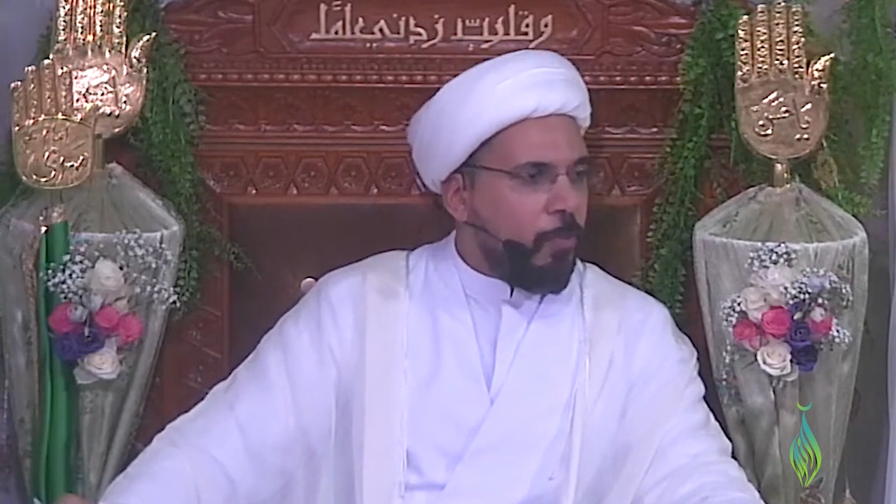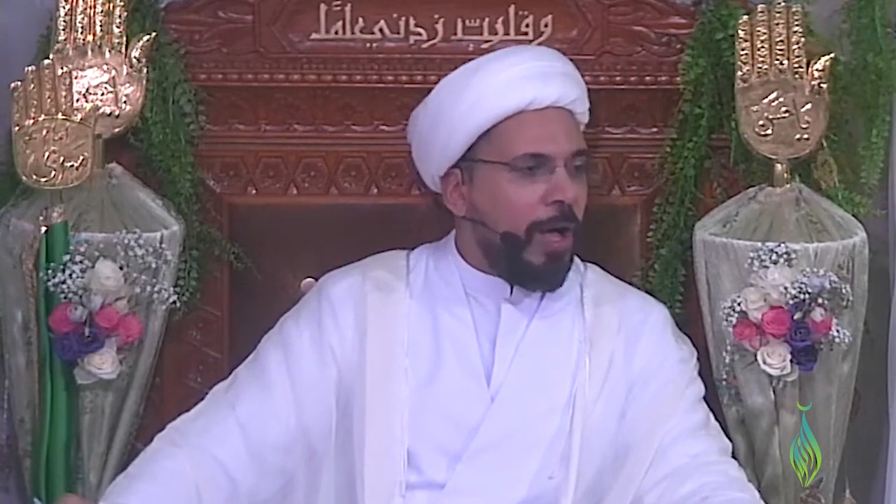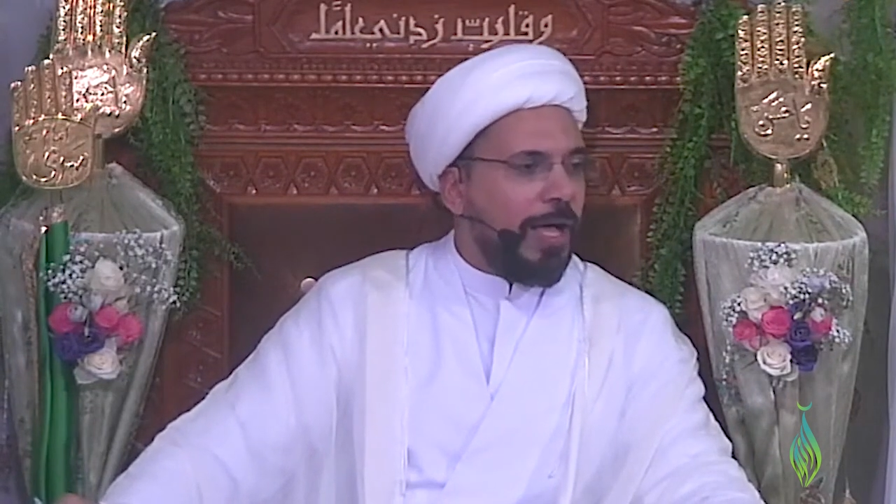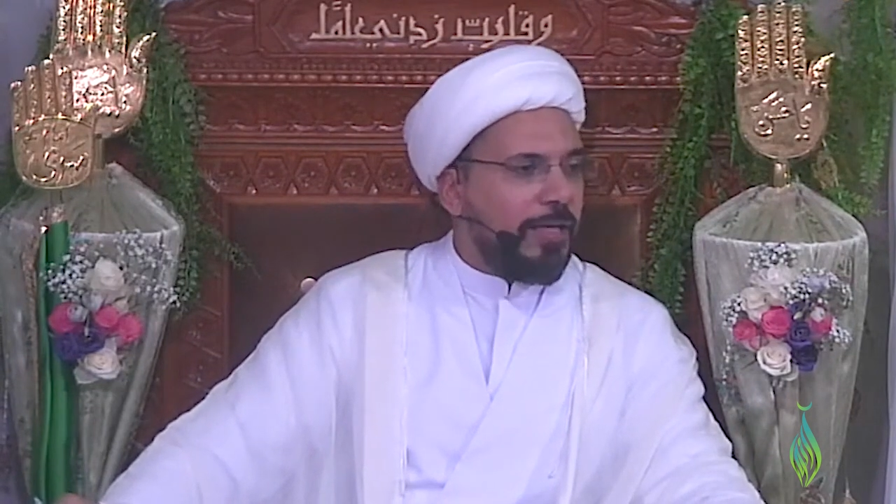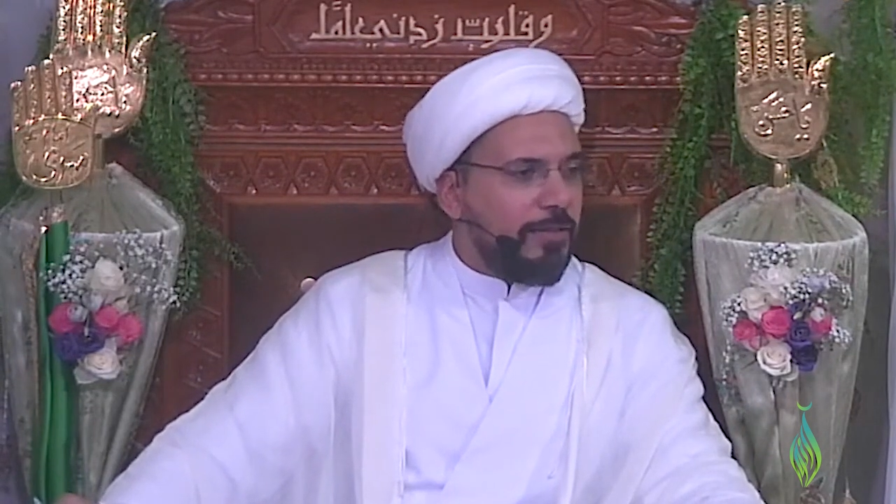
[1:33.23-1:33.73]

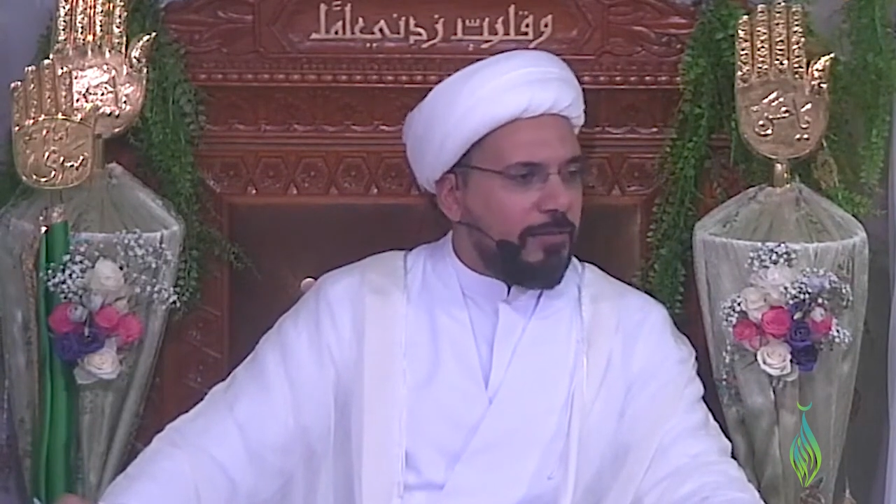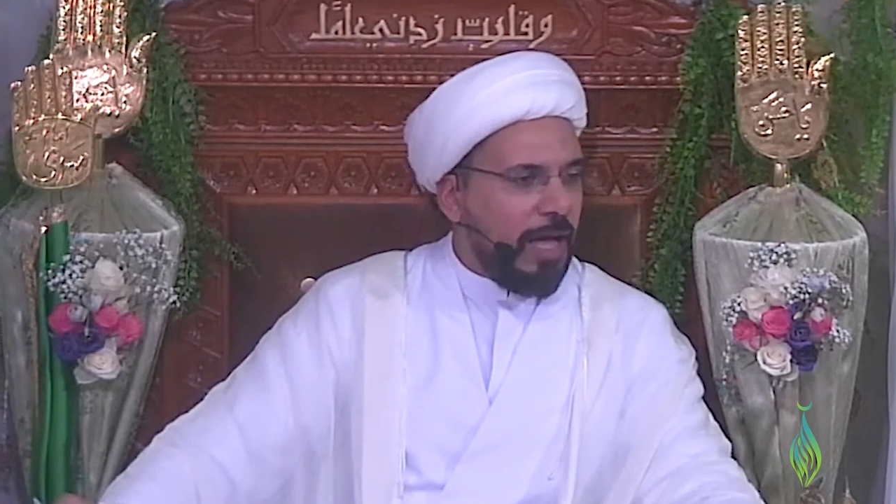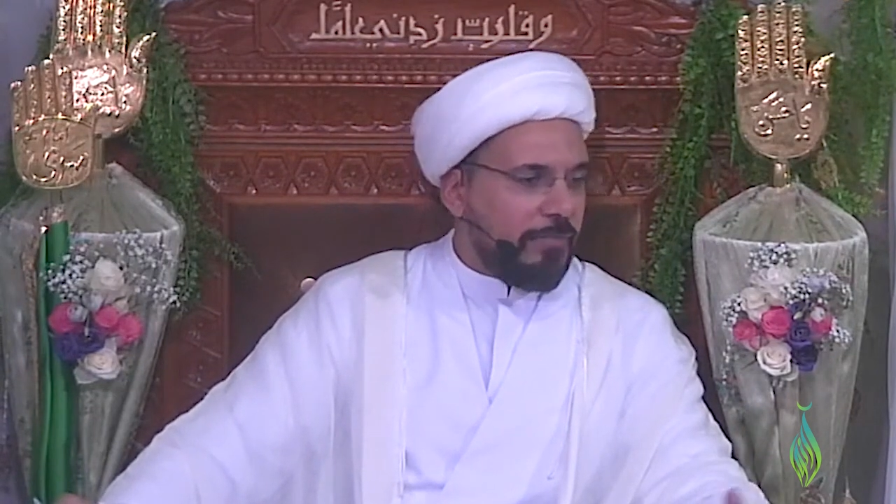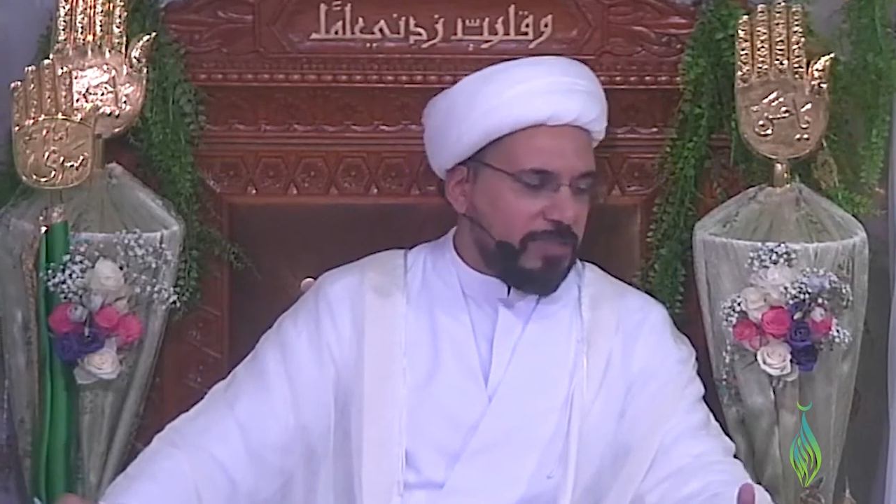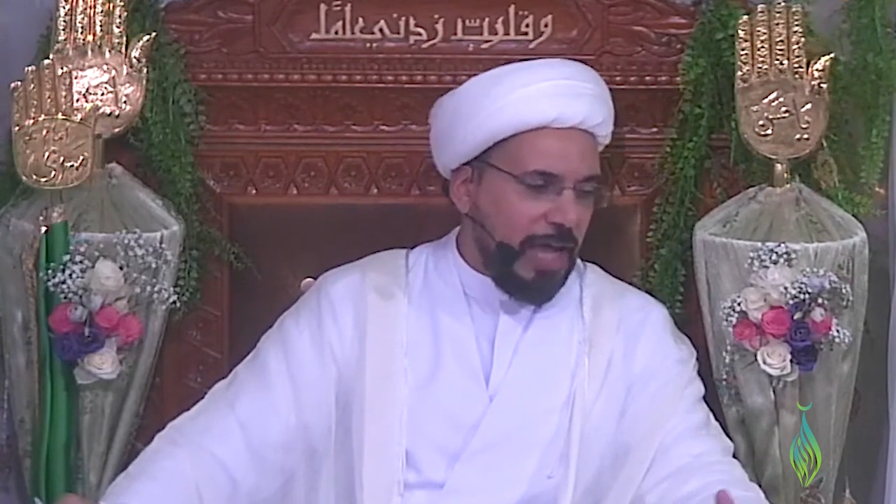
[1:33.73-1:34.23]
Why?
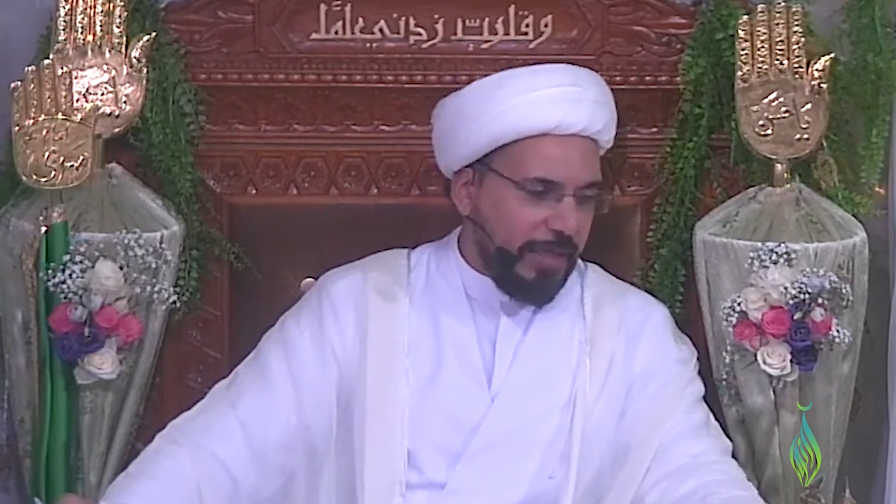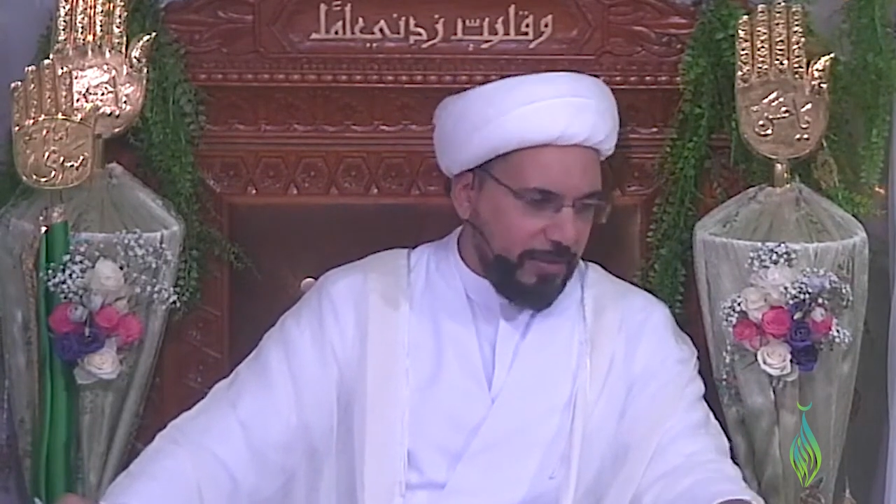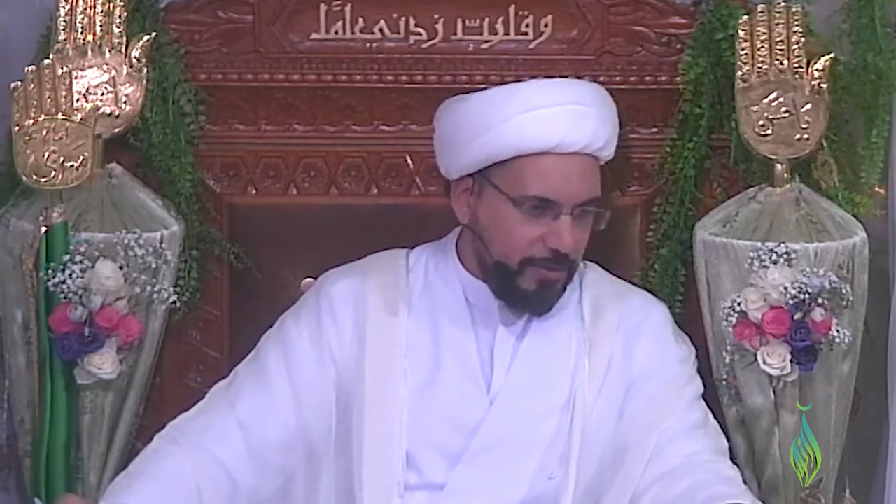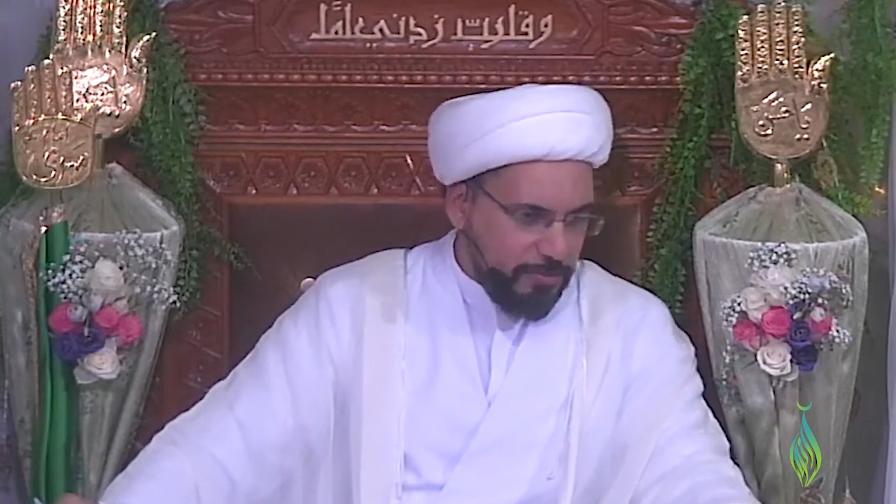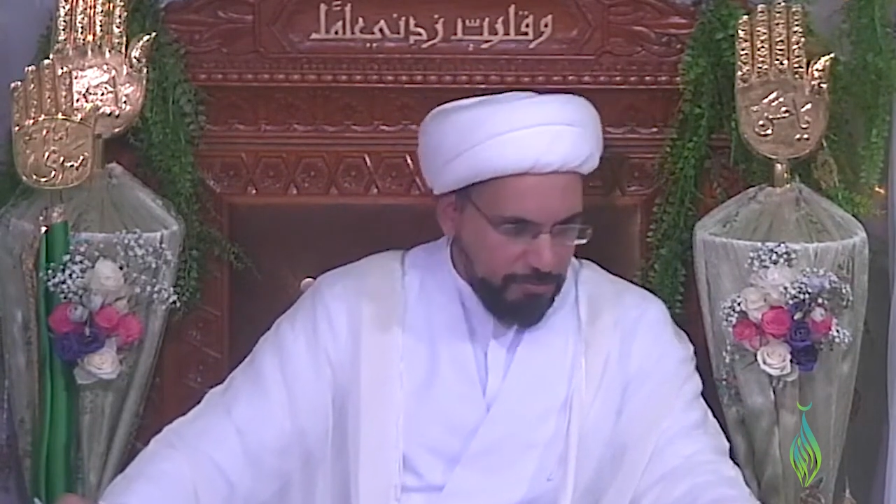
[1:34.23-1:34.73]
I'm tired.